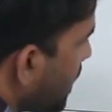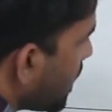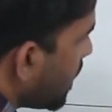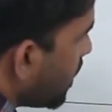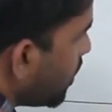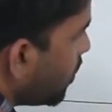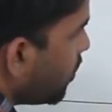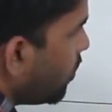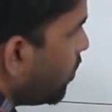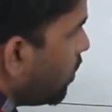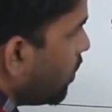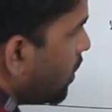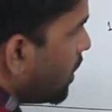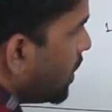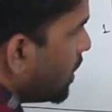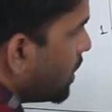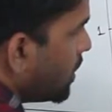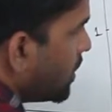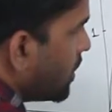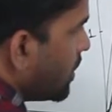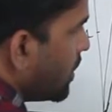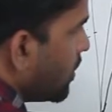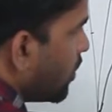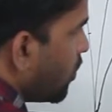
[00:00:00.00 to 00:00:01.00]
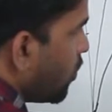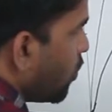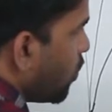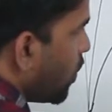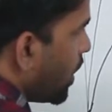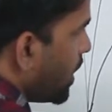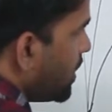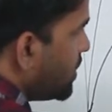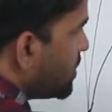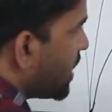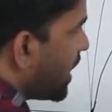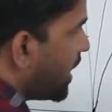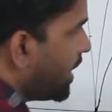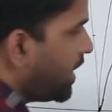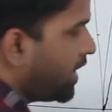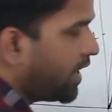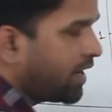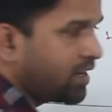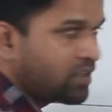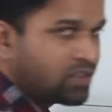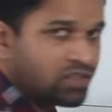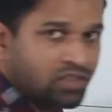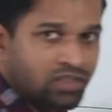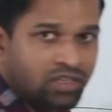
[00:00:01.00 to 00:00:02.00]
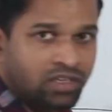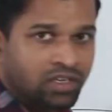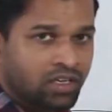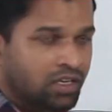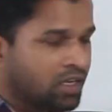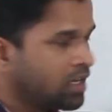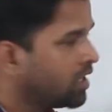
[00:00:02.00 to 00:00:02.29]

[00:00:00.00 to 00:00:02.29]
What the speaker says: curve y sine x,